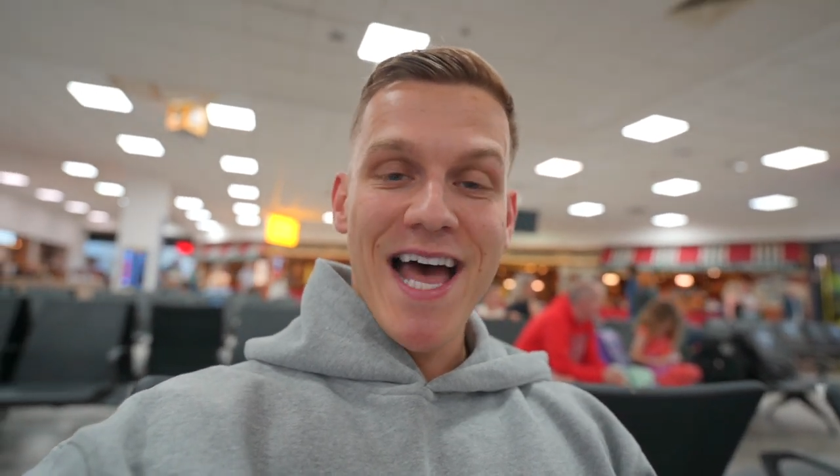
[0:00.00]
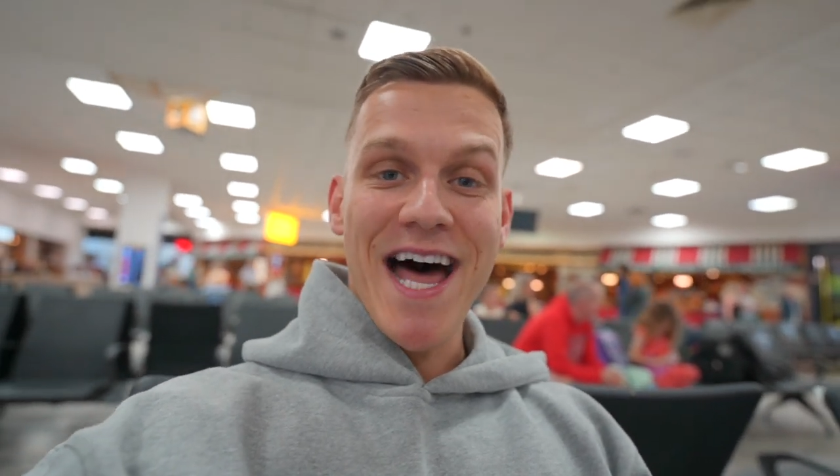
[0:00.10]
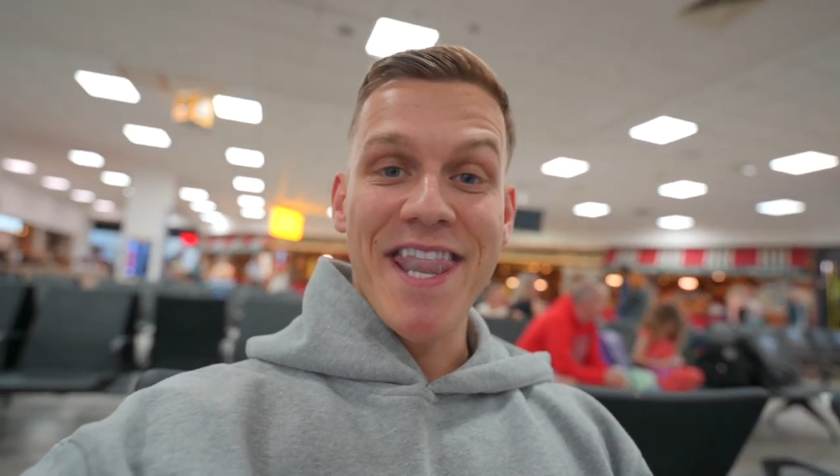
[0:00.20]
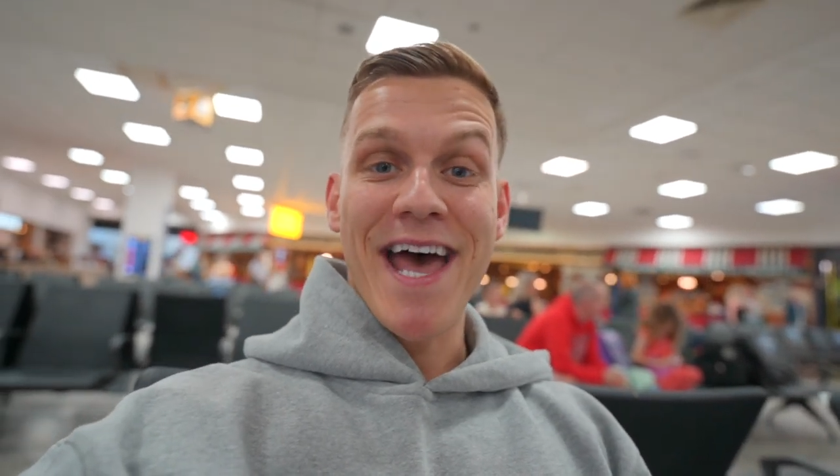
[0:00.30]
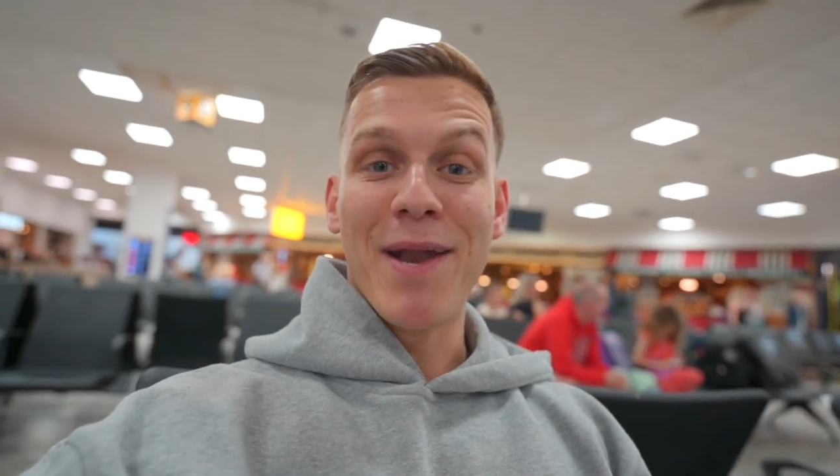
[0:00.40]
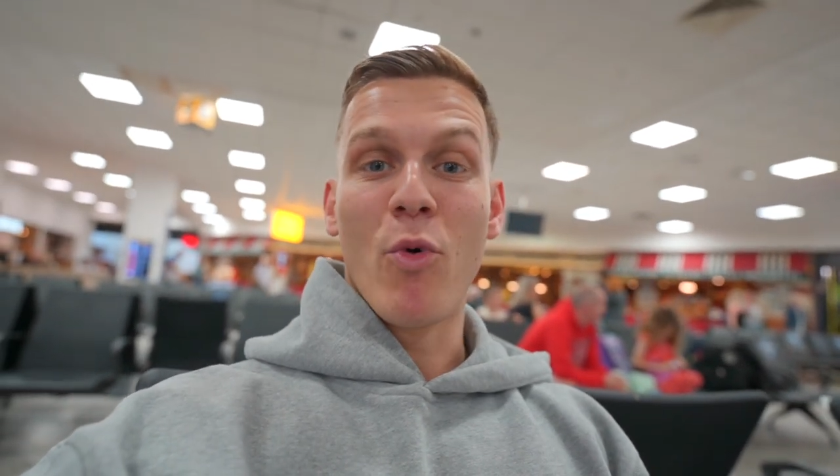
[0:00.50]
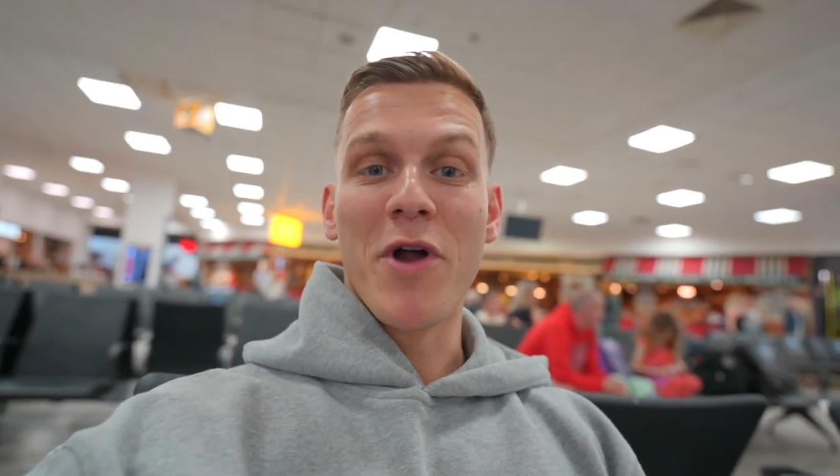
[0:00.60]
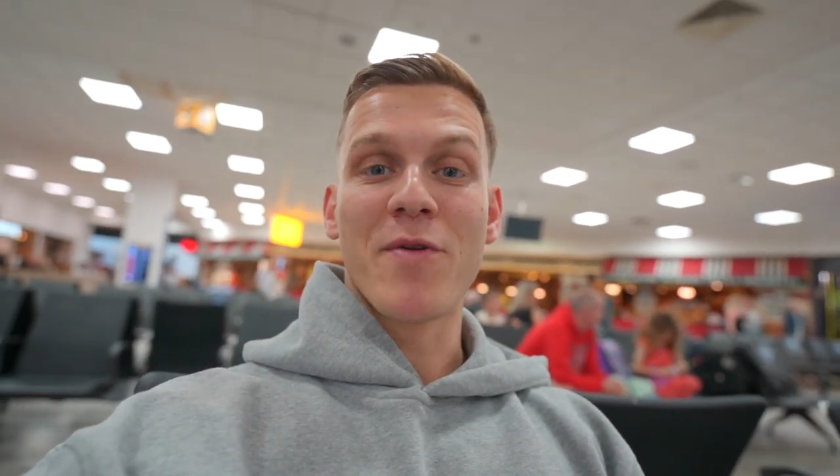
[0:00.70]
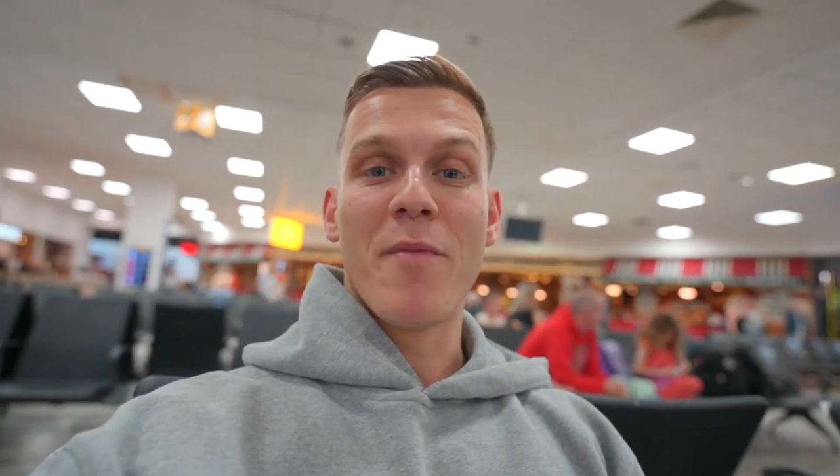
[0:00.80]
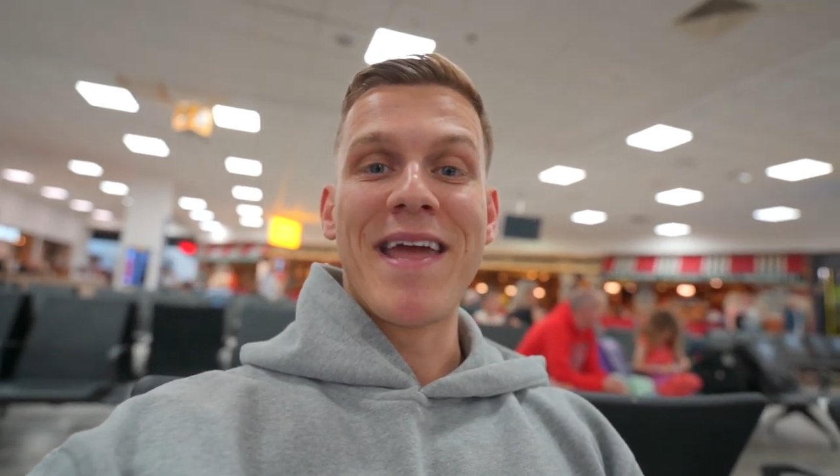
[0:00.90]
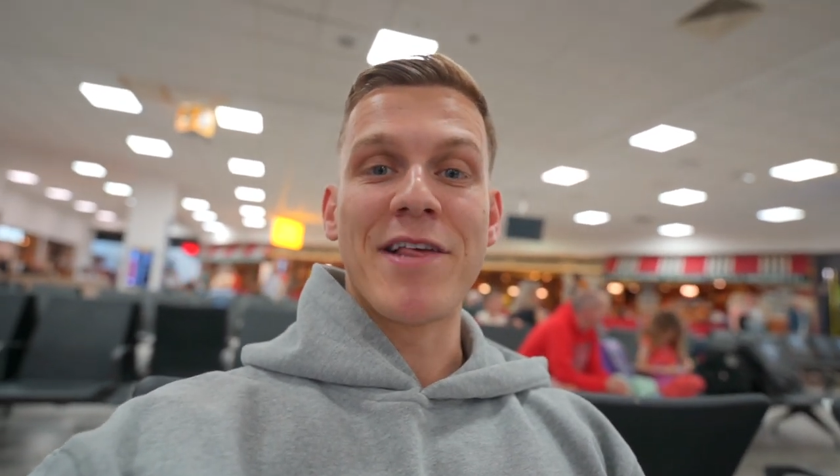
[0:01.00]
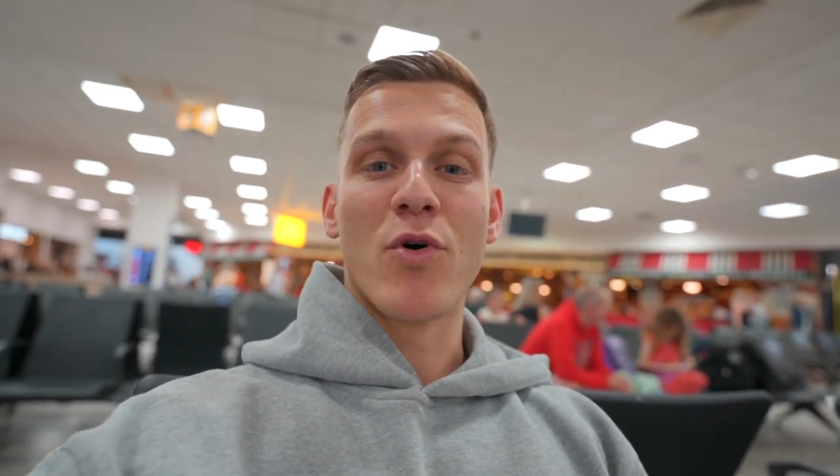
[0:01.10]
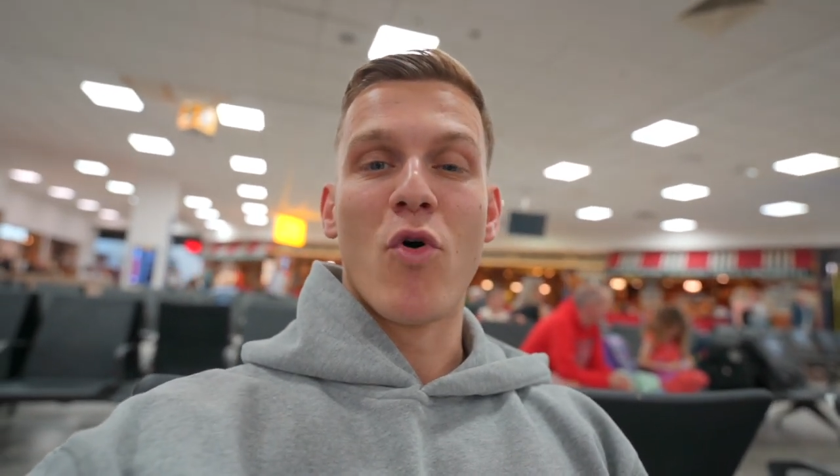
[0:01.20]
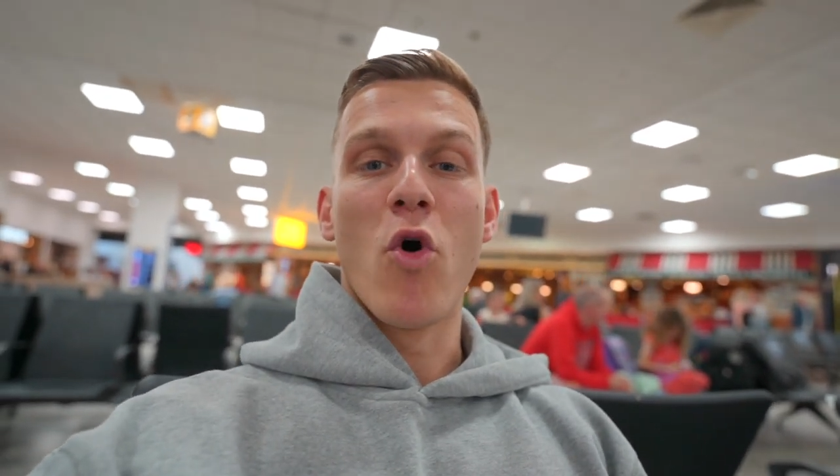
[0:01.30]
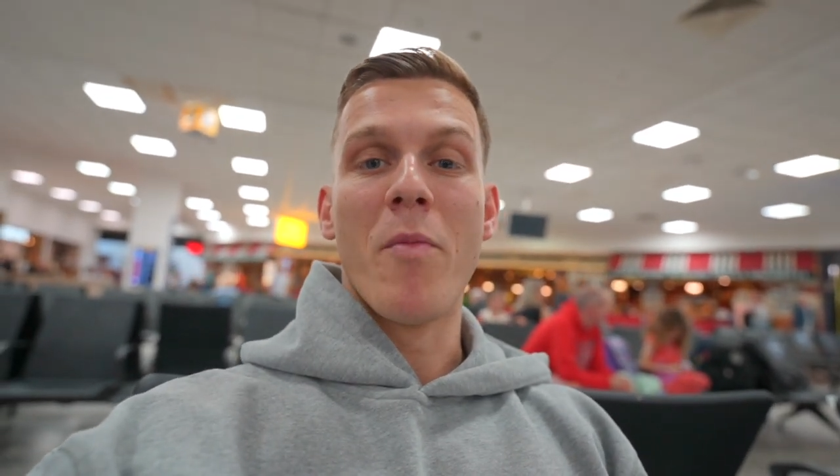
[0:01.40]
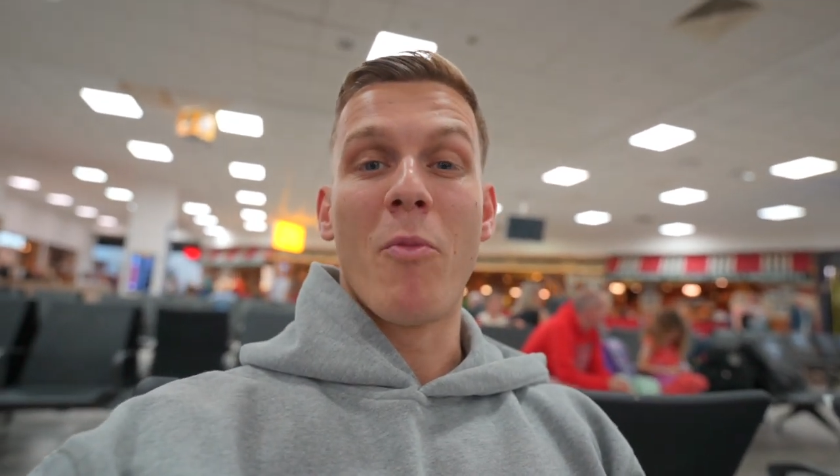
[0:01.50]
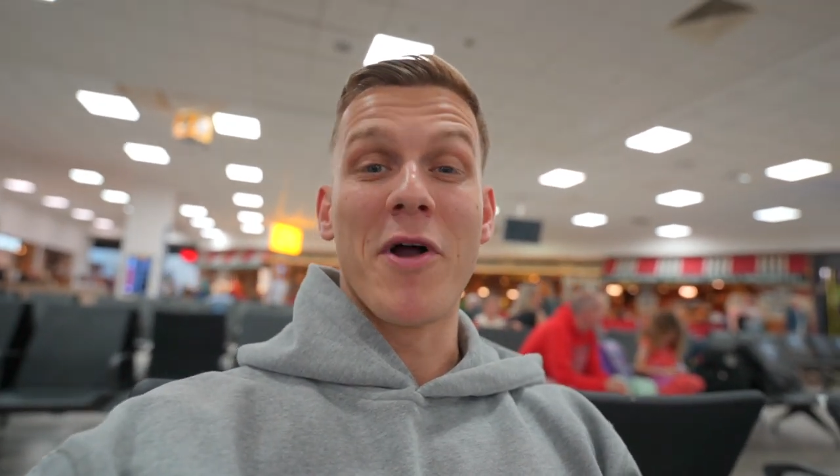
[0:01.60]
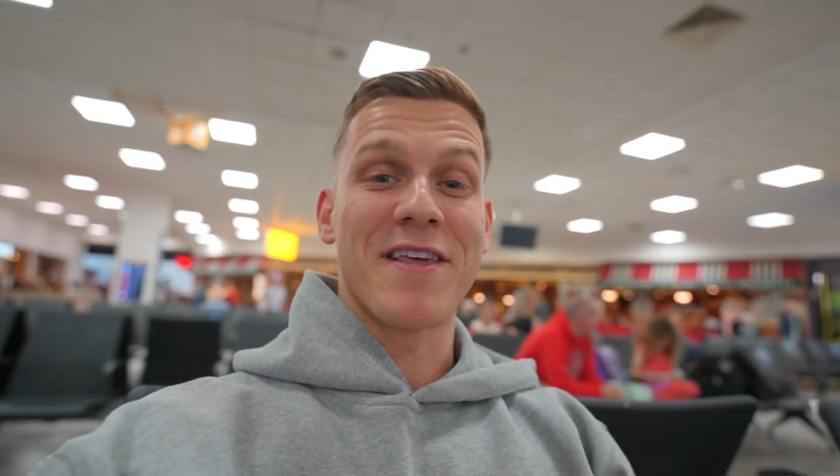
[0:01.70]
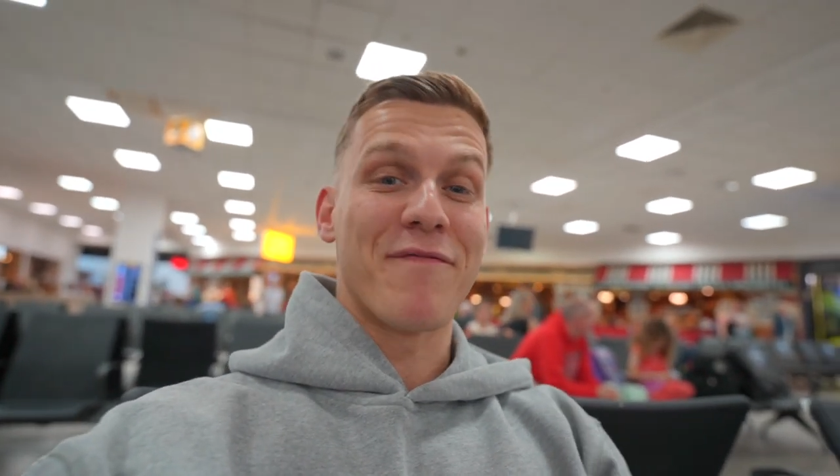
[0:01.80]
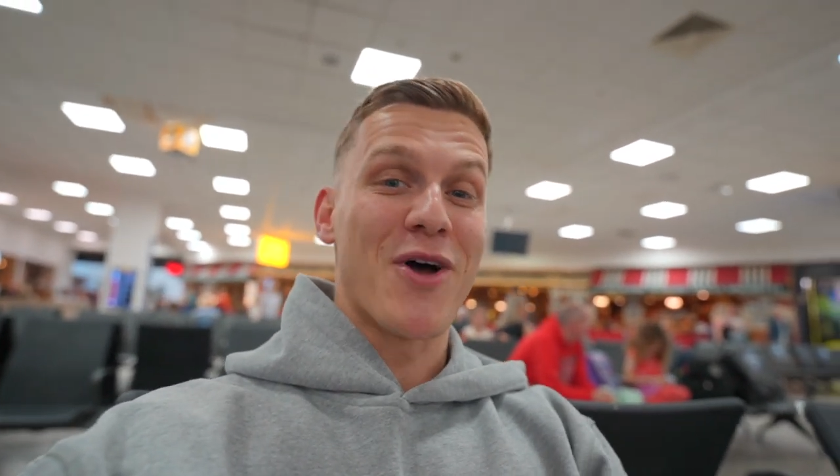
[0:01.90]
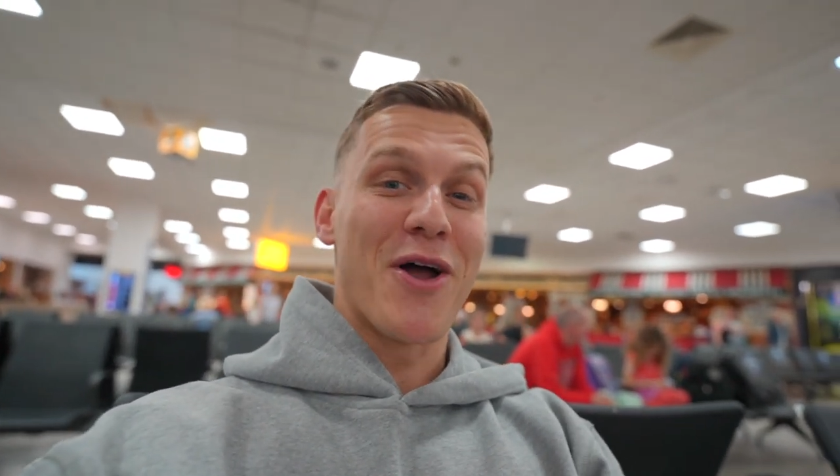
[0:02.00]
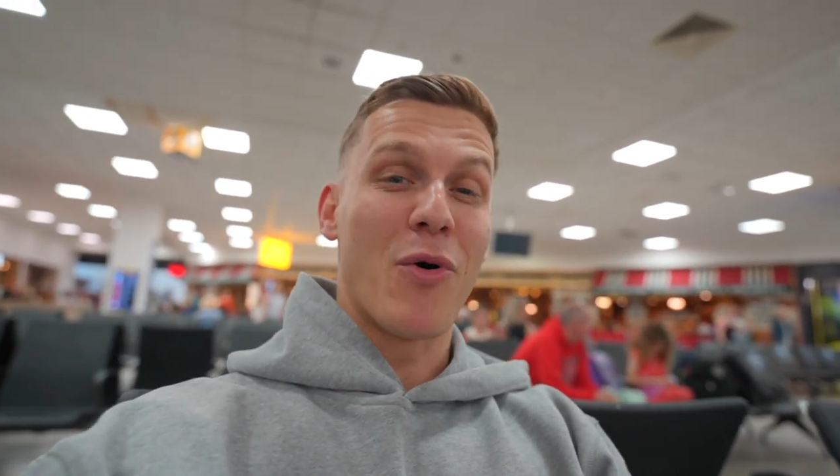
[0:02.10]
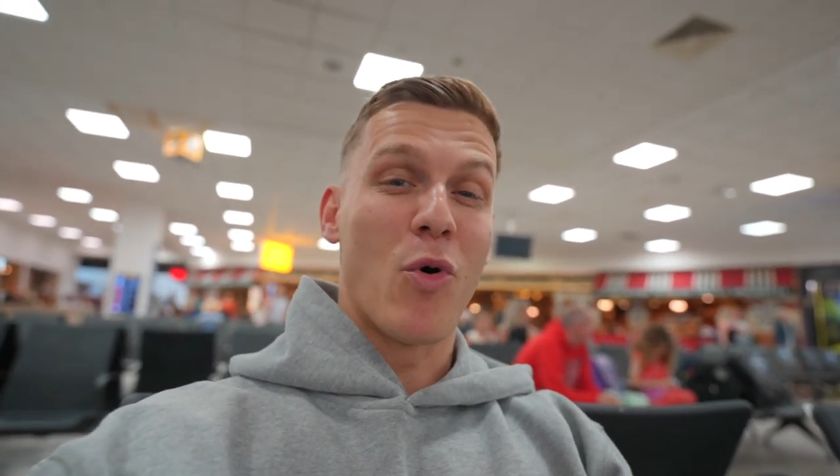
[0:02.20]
and then once my mates go home and once I've done a